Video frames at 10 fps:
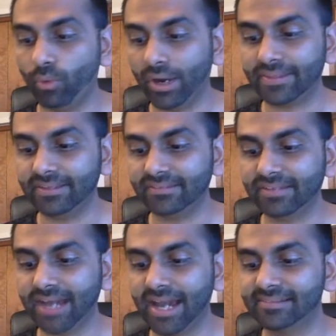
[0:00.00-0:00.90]
of these
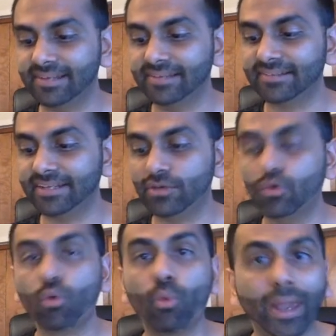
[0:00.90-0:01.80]
guys is an
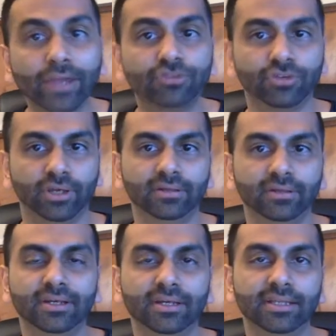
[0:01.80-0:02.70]
equation.
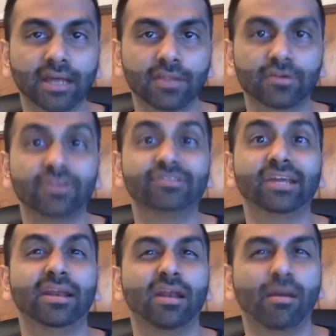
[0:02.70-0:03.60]
The other is
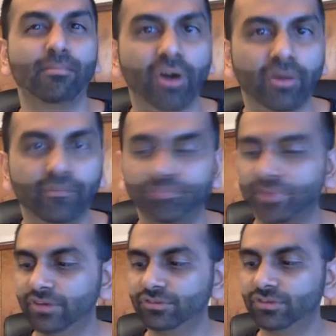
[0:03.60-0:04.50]
a number.
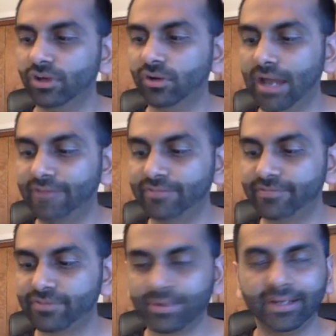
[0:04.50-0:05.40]
So f
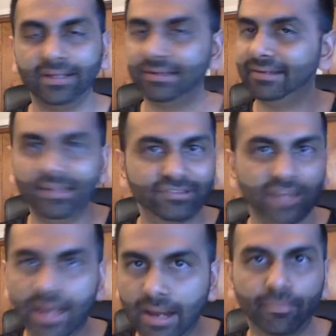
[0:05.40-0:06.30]
of 3 is a
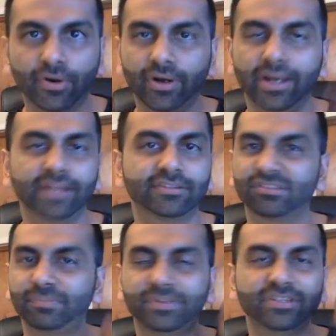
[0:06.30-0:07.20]
number. It's a
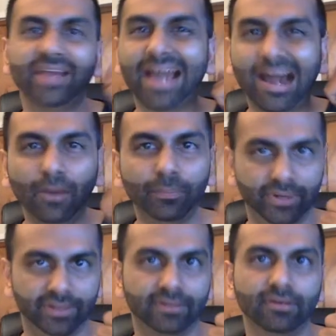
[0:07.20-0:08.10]
specific
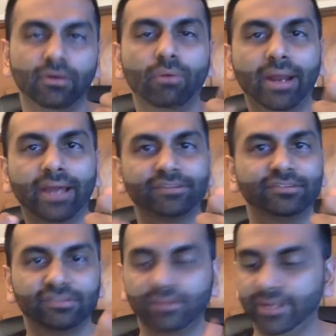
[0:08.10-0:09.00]
output when x
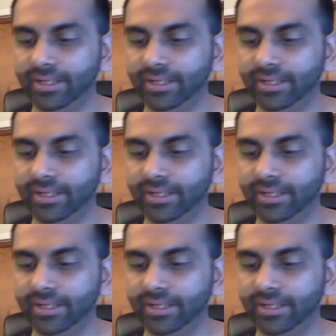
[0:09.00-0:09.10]
is 3.